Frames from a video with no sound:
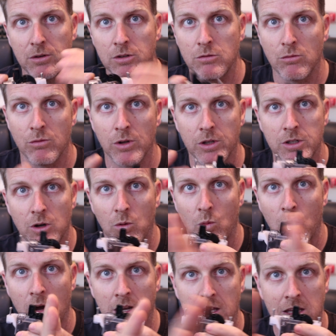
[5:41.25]
You really don't
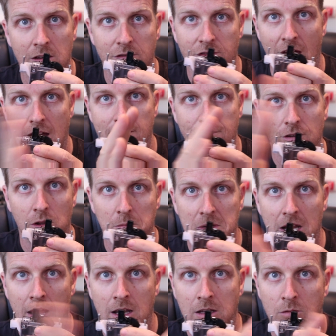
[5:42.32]
want to give that
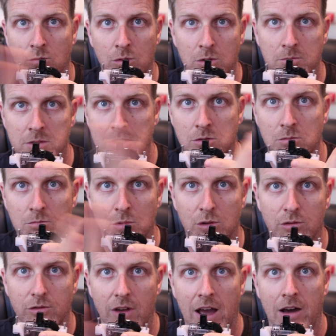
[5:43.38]
filament any room to
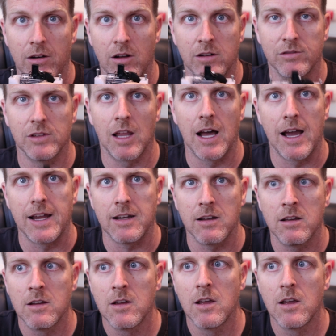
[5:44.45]
move out of line.